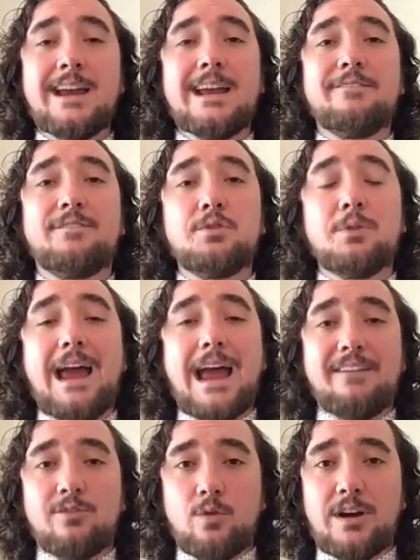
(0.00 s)
If you
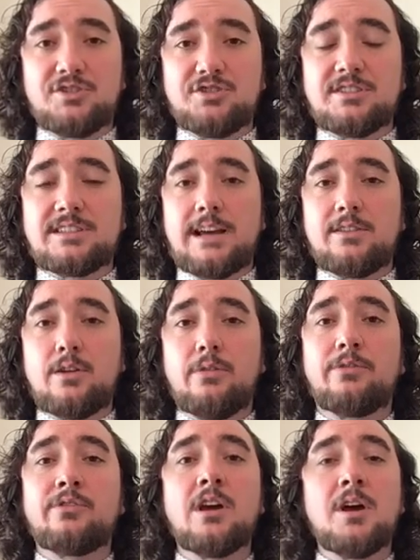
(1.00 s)
have questions on
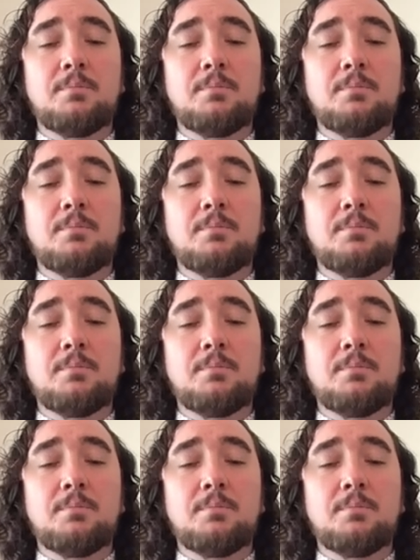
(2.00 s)
those,